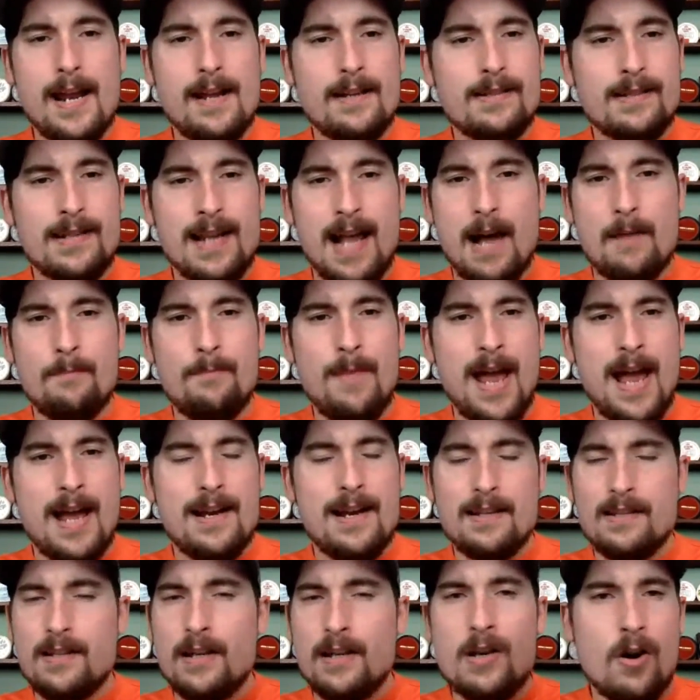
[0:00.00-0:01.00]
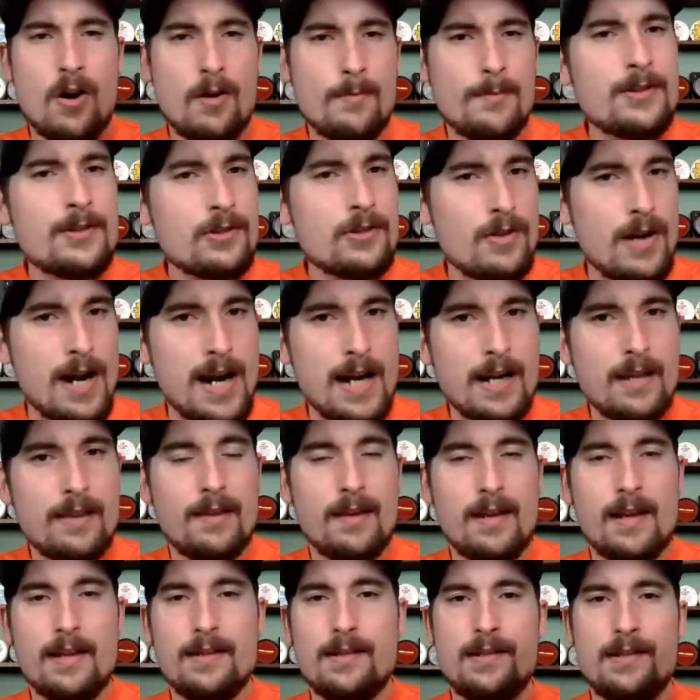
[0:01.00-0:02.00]
It's not bad. It's a normal strength.
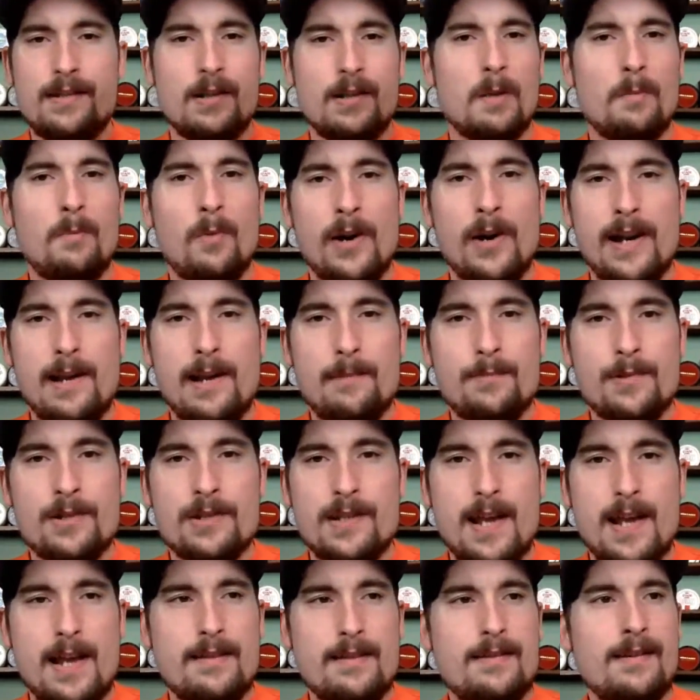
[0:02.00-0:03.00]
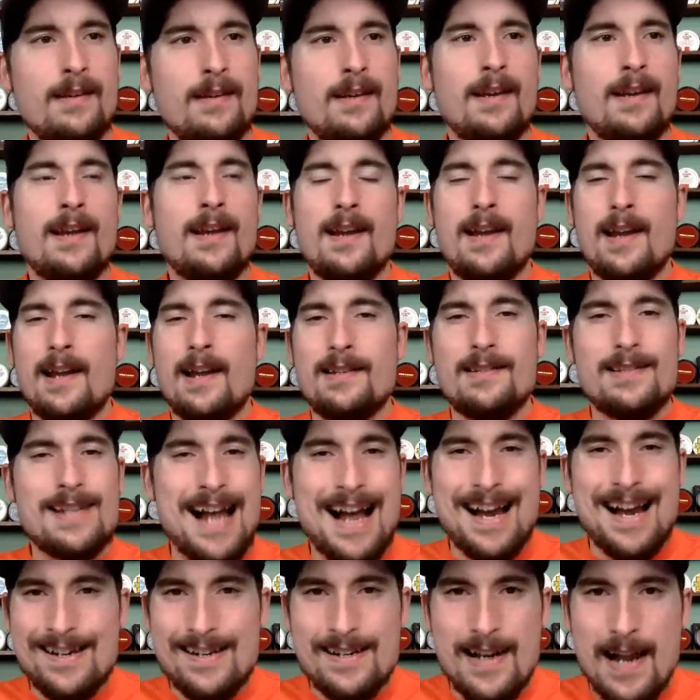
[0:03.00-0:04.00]
It's 0.8%. It's
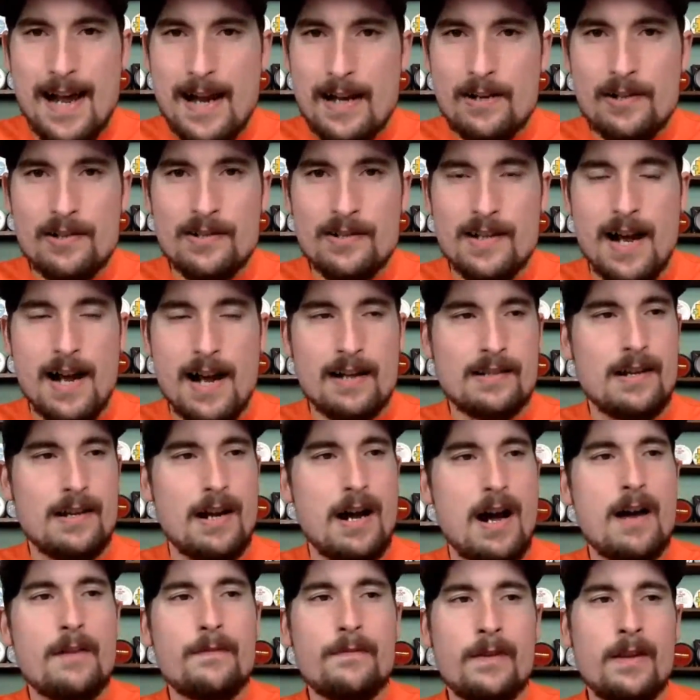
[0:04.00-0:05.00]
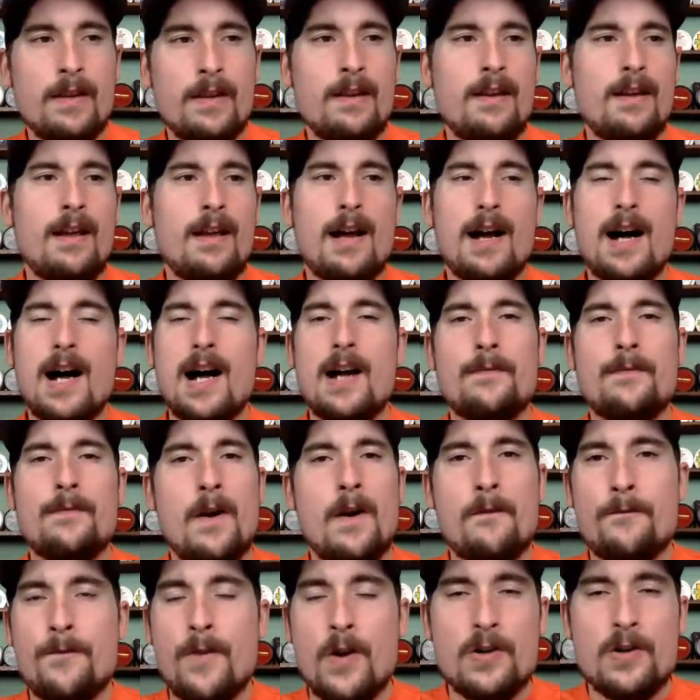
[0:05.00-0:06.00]
not going to knock your socks off. If
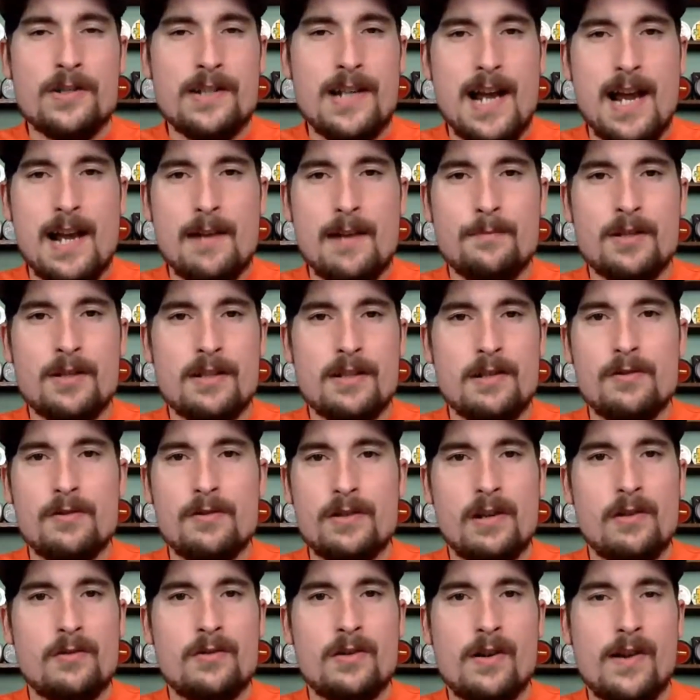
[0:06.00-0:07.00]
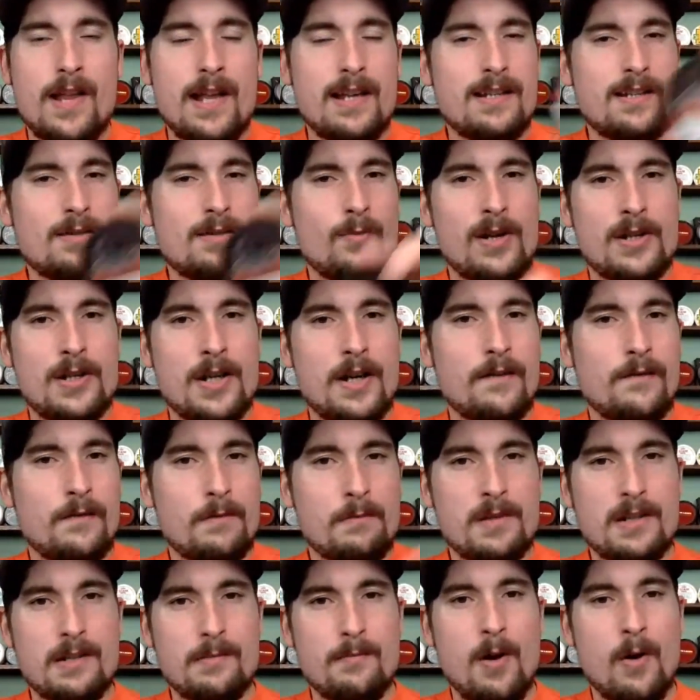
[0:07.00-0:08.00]
you're a first-time snus user that's switching
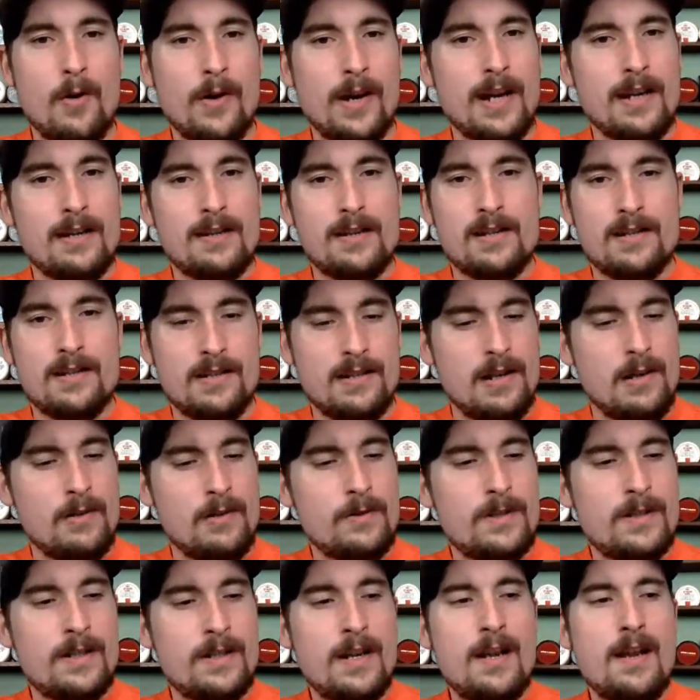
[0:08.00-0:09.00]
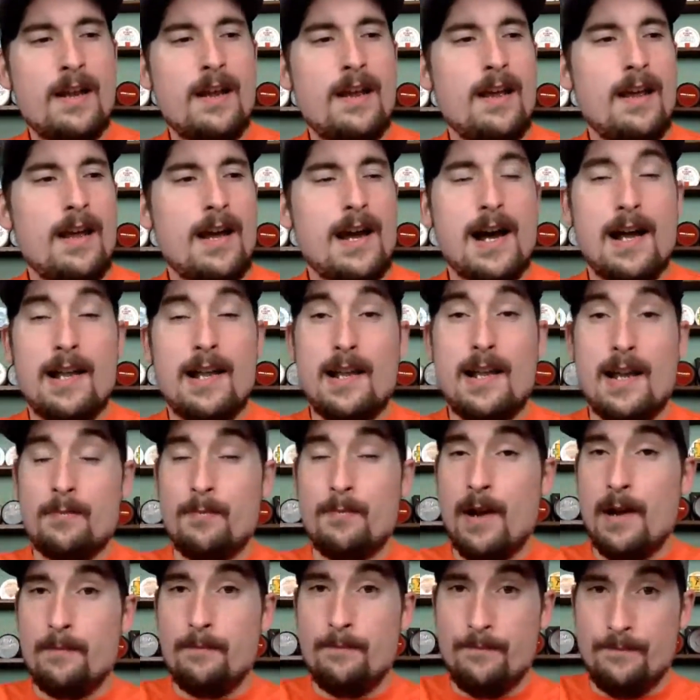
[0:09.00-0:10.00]
from smoking to snus, like
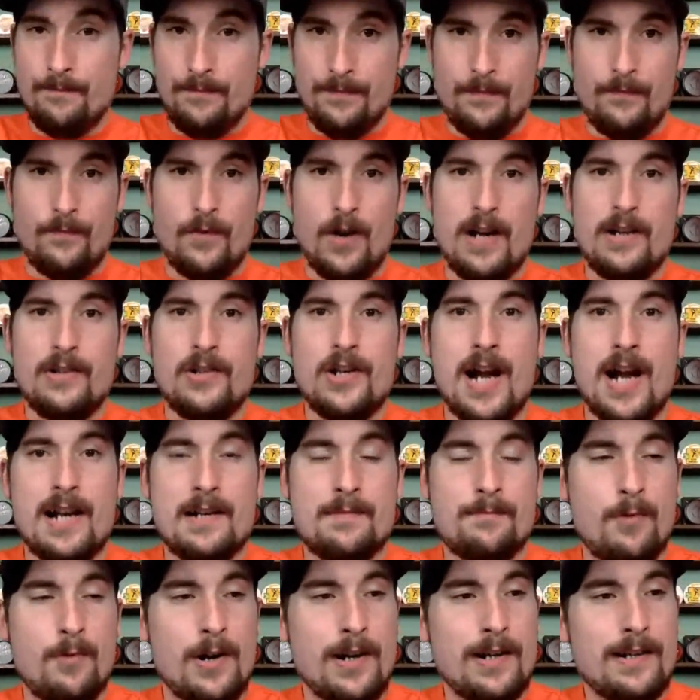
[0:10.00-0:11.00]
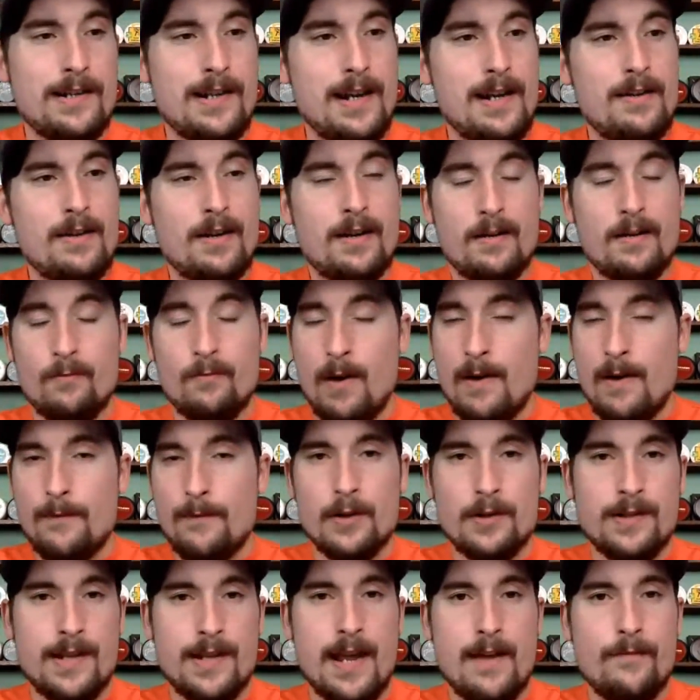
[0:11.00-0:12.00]
my friend Josh Brink did, you can
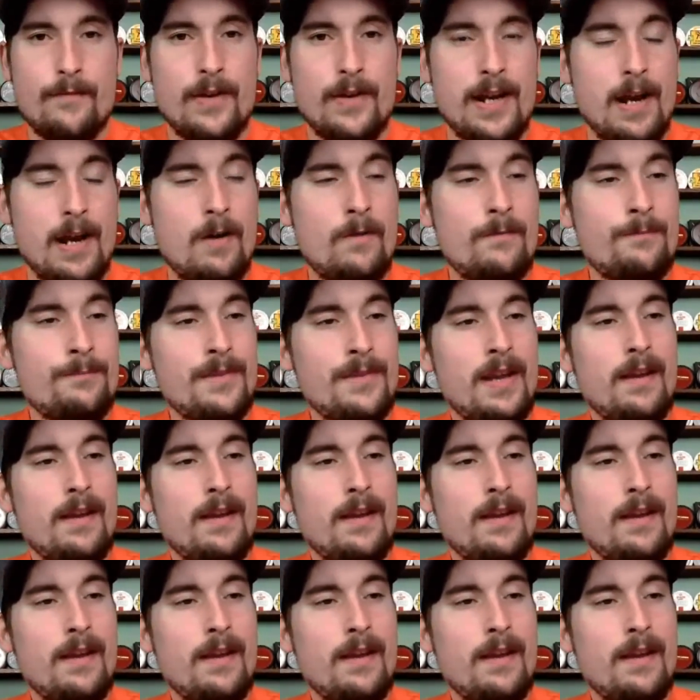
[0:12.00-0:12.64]
reference that video.